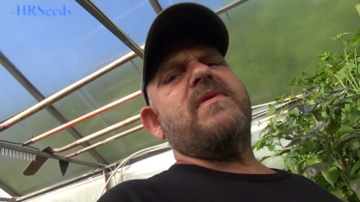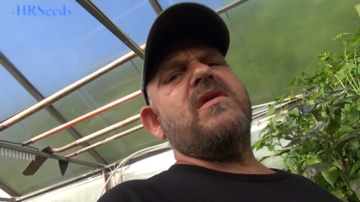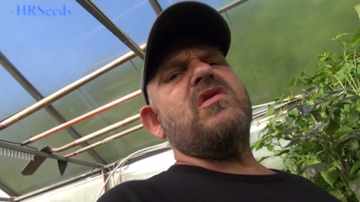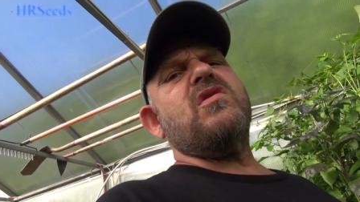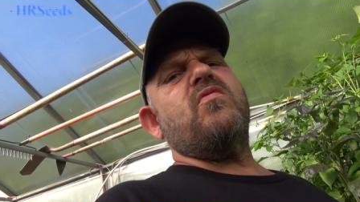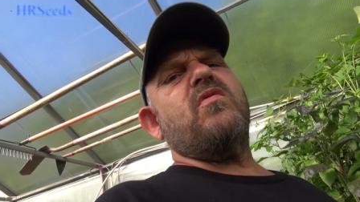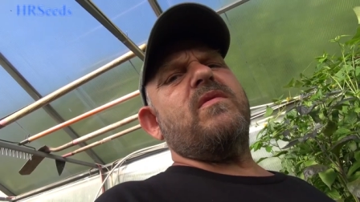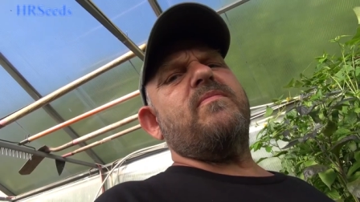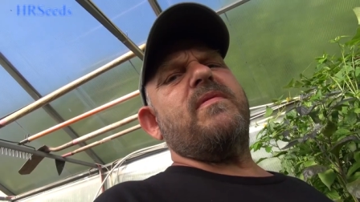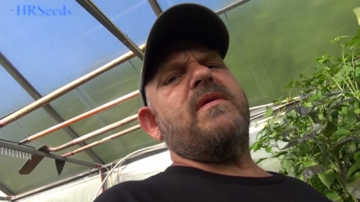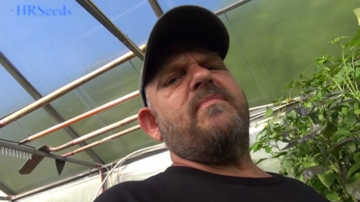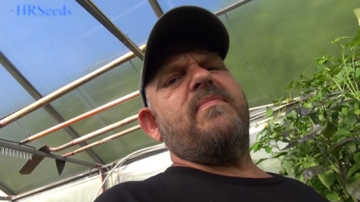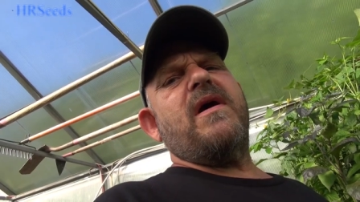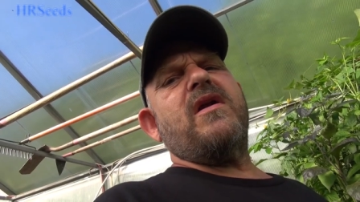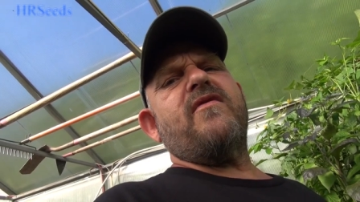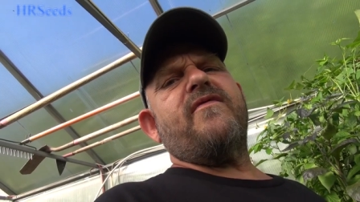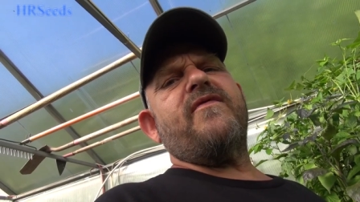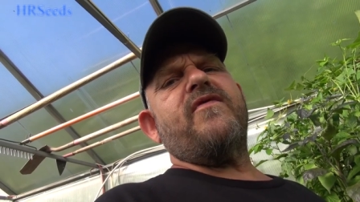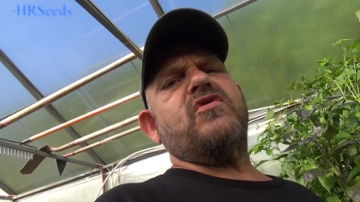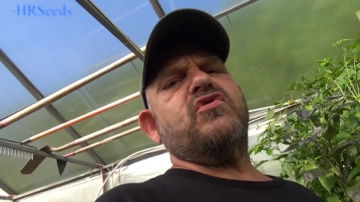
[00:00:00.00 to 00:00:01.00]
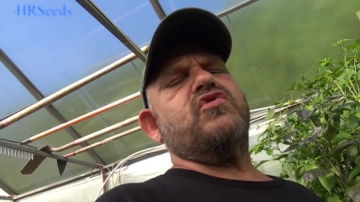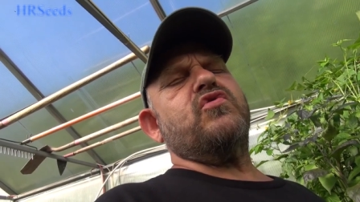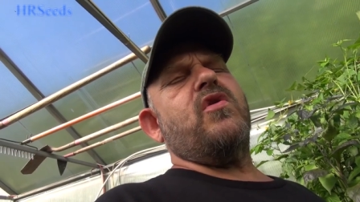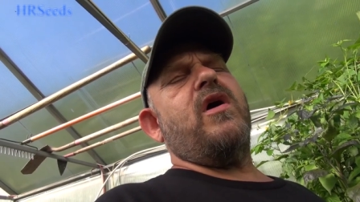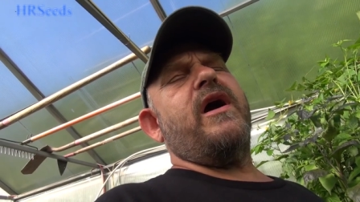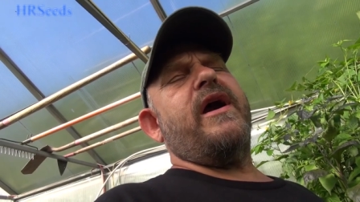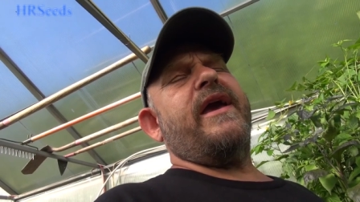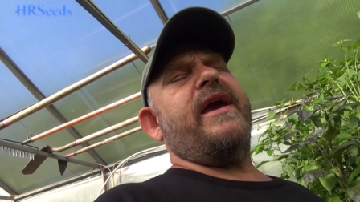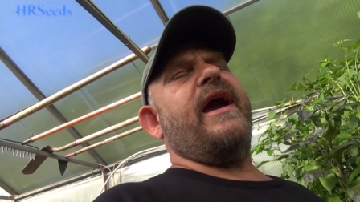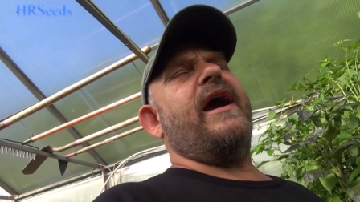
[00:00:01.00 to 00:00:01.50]
This would be better for
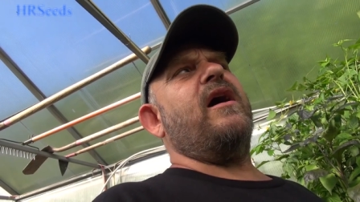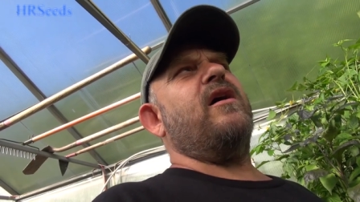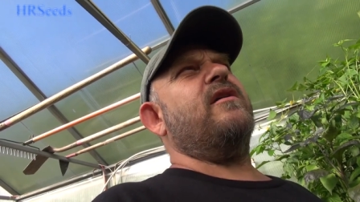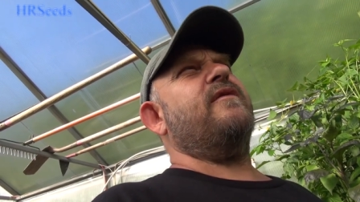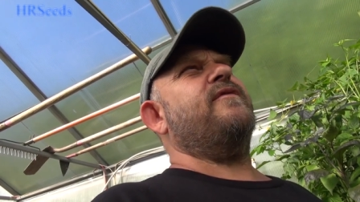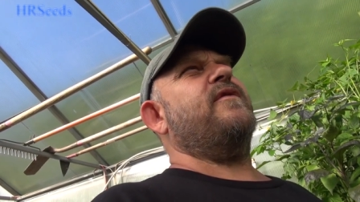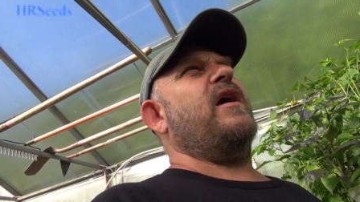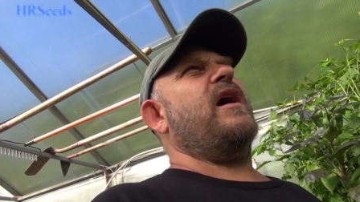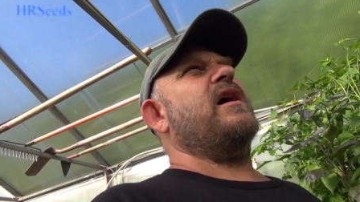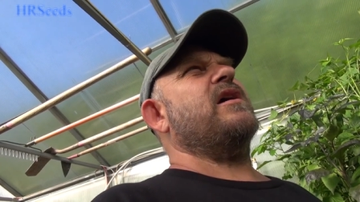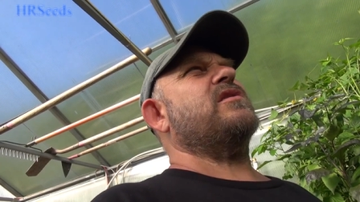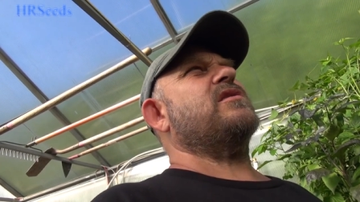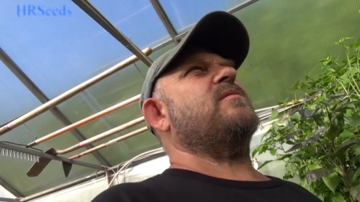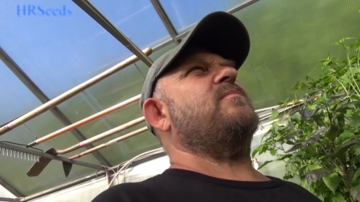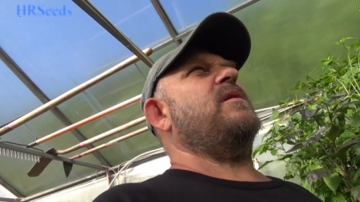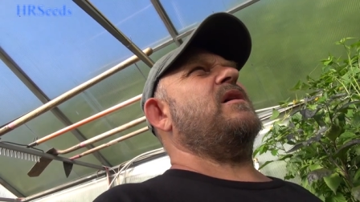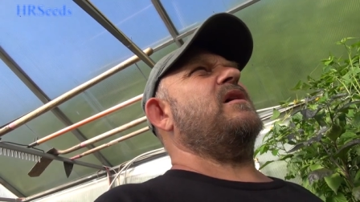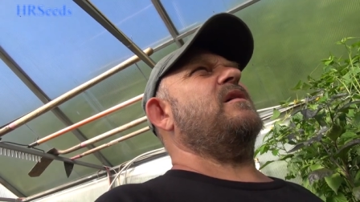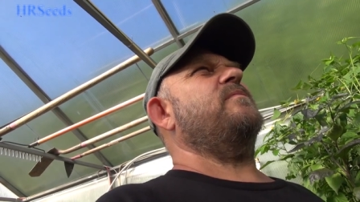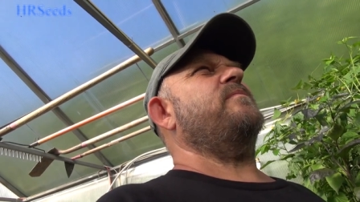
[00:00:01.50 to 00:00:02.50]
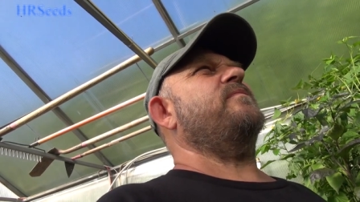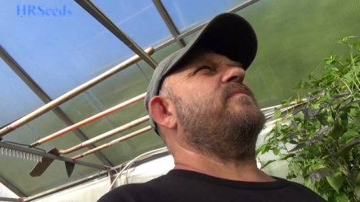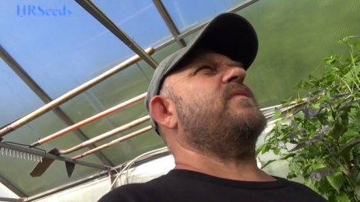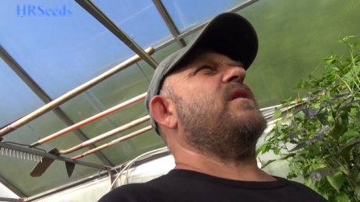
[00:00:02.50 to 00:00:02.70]
drying out, if you ask me.